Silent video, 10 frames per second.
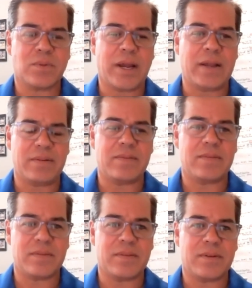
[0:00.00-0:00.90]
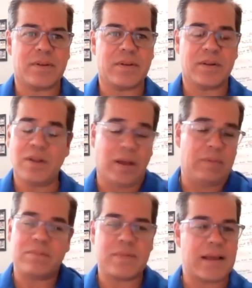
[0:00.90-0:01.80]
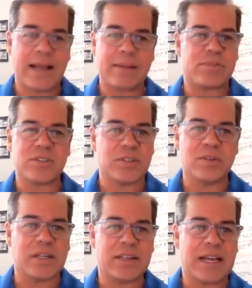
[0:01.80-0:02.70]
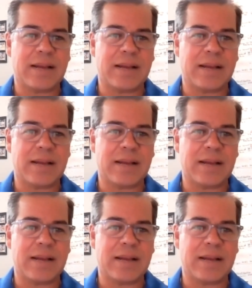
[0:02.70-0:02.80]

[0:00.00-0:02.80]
Right. No, absolutely.